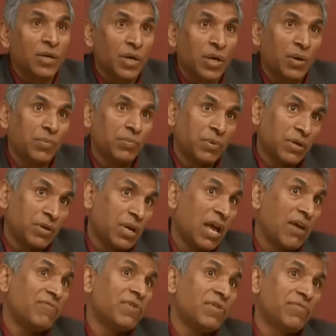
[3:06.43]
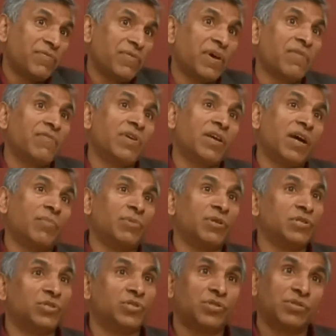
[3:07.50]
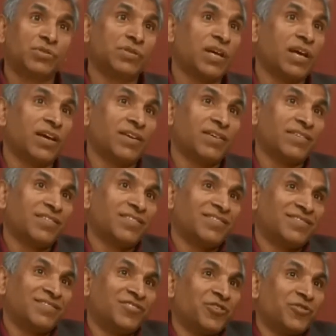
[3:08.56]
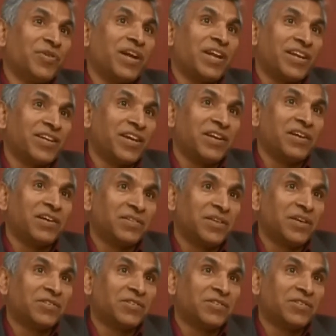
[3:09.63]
But every company is generating data.